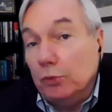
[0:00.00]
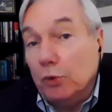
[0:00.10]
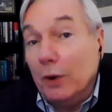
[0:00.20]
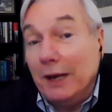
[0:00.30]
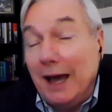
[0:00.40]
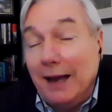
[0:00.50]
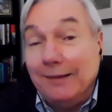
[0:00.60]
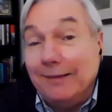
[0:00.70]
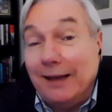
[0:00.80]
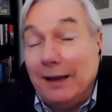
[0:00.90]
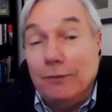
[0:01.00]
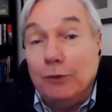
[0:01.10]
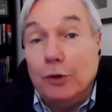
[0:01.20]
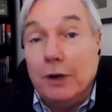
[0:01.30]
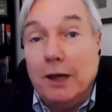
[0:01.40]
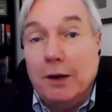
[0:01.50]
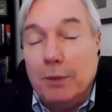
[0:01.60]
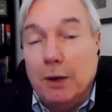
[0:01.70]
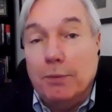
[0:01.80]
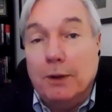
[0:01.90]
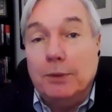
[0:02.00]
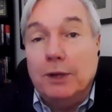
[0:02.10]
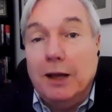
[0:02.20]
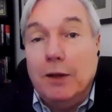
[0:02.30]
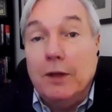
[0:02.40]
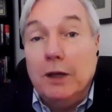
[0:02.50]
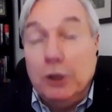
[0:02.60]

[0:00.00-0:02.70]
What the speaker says: going on inside of your head about public health.